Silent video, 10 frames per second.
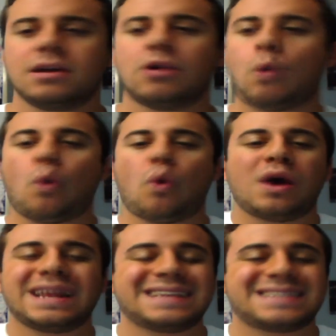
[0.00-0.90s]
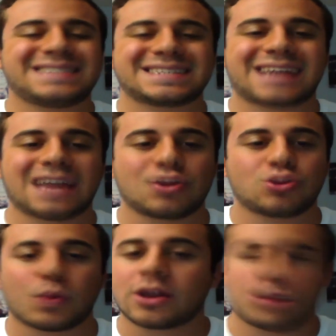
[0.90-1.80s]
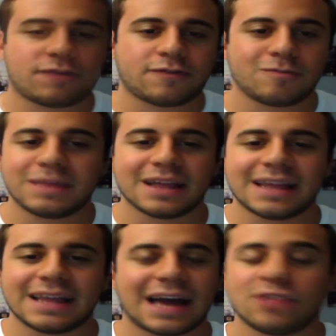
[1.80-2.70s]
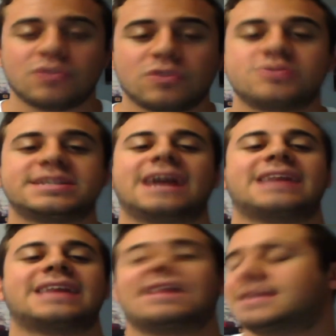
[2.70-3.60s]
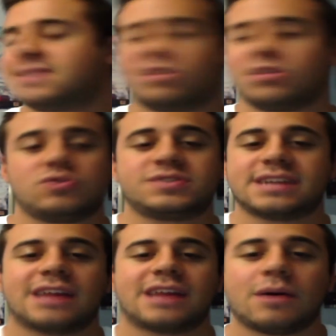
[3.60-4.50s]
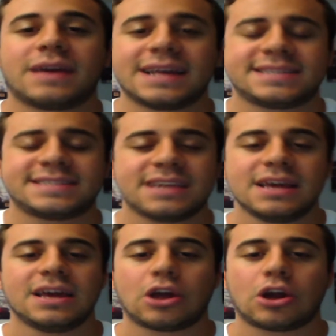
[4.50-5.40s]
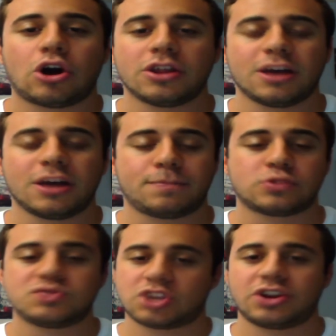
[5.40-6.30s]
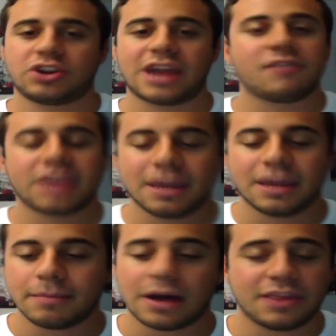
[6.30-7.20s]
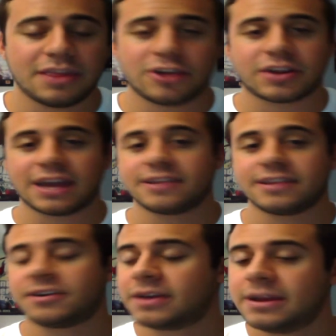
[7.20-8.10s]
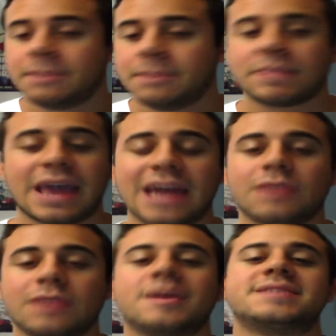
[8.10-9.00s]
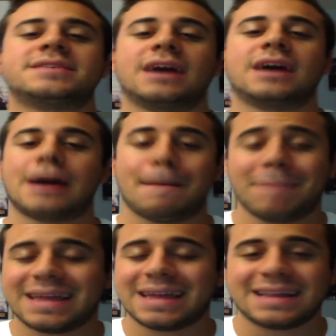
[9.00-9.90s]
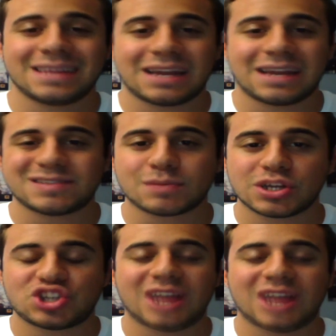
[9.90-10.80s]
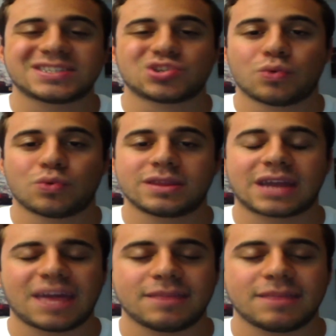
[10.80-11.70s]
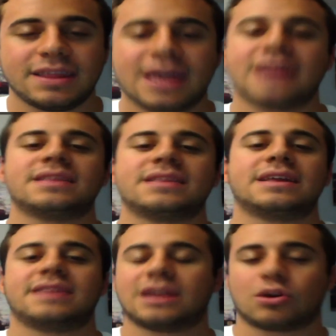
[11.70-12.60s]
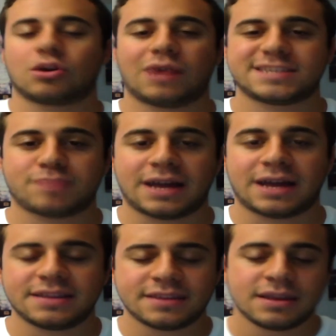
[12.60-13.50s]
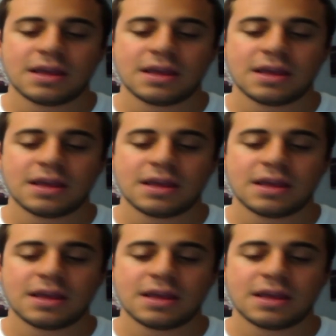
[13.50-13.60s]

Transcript: What is this guy doing good for Milan? I don't understand, and I still don't understand how he gets called up to start every game. Another guy there. Anyways, Milan did have some good chances to win the game in the end. It didn't go as planned.